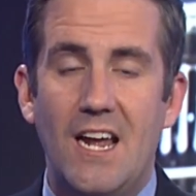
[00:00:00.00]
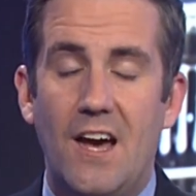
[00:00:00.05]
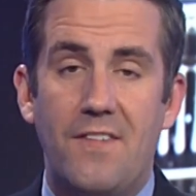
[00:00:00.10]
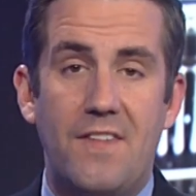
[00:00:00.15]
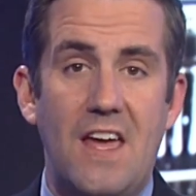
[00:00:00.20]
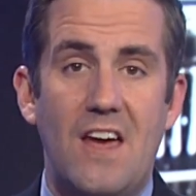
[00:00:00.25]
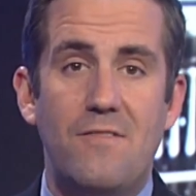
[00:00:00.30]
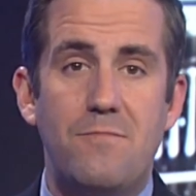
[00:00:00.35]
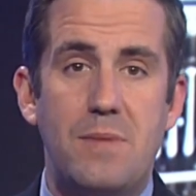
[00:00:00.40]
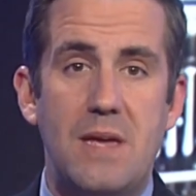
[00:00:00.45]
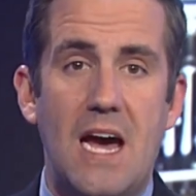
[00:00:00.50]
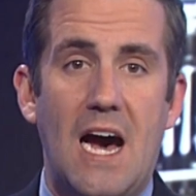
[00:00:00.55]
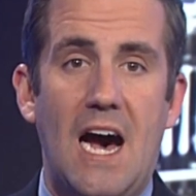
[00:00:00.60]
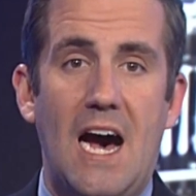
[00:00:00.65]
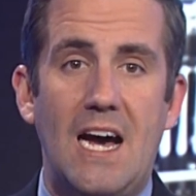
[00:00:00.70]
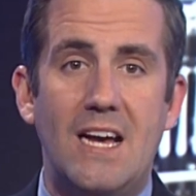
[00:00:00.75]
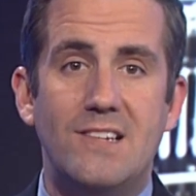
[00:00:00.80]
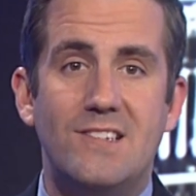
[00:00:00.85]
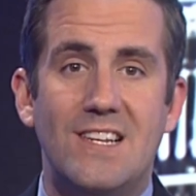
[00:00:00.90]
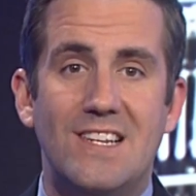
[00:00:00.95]
Now, the
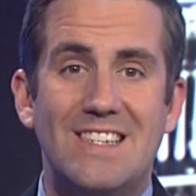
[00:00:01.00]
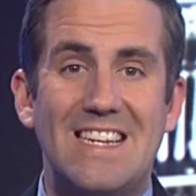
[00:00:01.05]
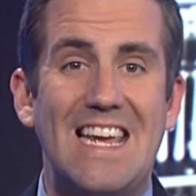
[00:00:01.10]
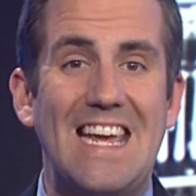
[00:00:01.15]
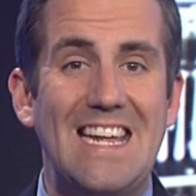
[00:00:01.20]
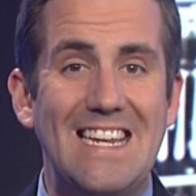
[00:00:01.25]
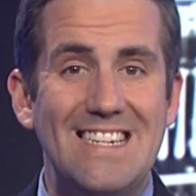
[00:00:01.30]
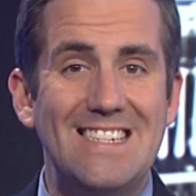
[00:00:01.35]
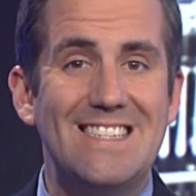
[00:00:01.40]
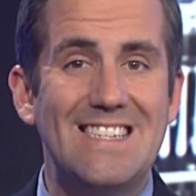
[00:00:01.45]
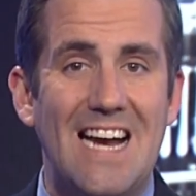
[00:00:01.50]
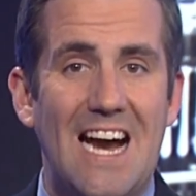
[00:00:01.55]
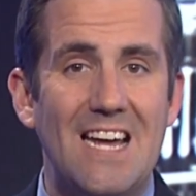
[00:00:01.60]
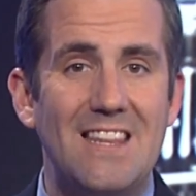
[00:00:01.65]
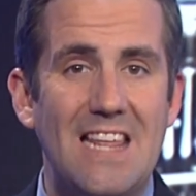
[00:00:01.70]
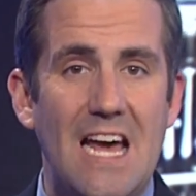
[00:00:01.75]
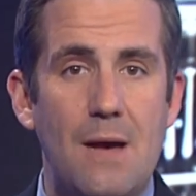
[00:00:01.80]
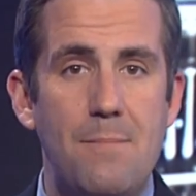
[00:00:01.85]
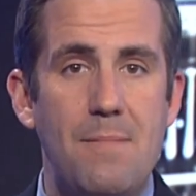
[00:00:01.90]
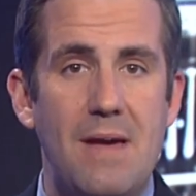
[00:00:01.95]
FBI says
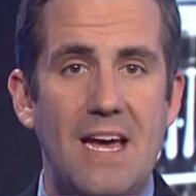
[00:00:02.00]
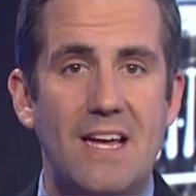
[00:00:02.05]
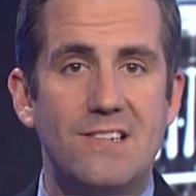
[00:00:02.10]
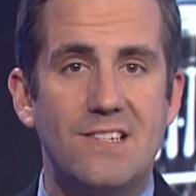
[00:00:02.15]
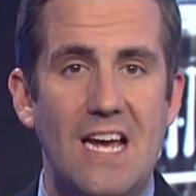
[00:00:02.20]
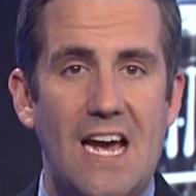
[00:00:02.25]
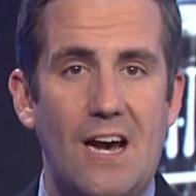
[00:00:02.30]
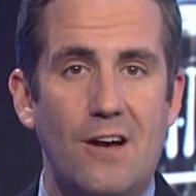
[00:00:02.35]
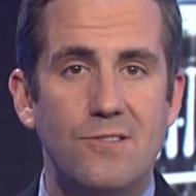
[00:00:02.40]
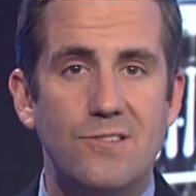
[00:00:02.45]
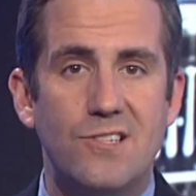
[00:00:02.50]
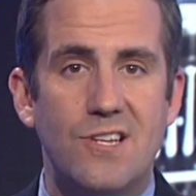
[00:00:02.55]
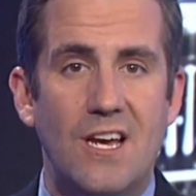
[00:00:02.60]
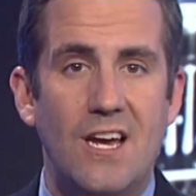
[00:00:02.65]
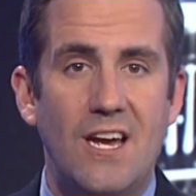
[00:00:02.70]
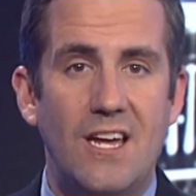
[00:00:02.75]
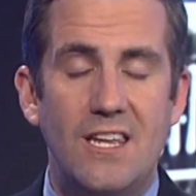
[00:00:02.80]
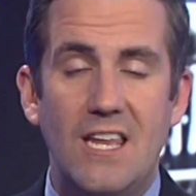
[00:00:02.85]
inside that man's house,